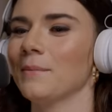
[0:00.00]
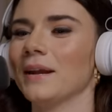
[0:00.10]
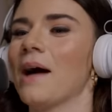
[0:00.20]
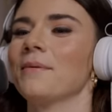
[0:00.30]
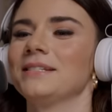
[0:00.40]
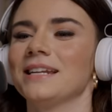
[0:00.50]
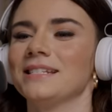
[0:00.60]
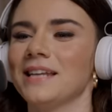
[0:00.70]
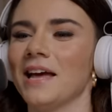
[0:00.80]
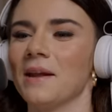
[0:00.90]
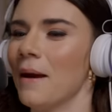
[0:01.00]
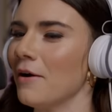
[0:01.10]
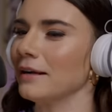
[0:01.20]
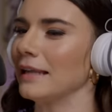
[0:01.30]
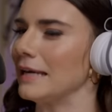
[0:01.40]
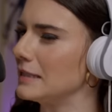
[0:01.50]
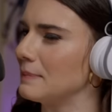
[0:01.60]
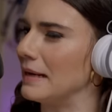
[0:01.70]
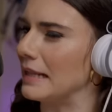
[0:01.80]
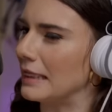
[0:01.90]
Somebody commented and said, apparently,
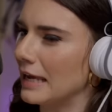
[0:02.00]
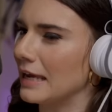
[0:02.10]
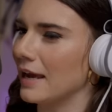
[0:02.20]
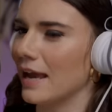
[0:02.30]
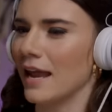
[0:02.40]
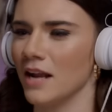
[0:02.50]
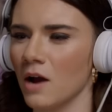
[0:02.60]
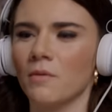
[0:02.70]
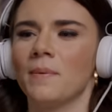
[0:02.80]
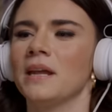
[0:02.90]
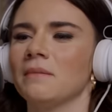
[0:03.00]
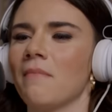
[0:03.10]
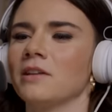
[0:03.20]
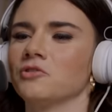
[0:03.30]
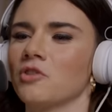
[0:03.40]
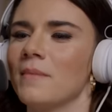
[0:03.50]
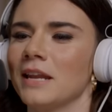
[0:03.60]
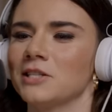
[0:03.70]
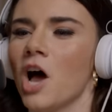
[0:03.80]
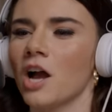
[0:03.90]
independent thinking and not repeating mainstream
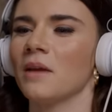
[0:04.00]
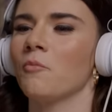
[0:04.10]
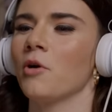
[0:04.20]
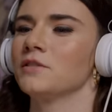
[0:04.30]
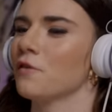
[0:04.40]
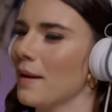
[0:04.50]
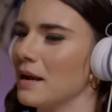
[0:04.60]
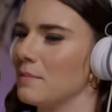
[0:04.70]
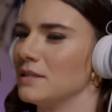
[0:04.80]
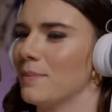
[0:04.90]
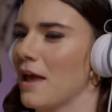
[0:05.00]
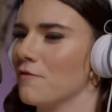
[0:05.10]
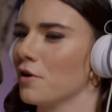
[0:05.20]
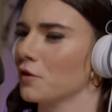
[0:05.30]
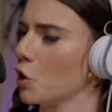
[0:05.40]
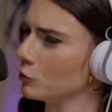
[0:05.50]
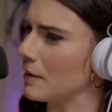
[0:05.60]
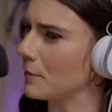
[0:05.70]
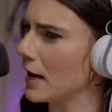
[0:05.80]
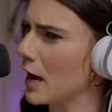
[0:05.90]
media talking points verbatim is the behavior of a cult
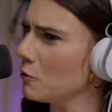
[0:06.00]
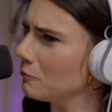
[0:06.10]
member now.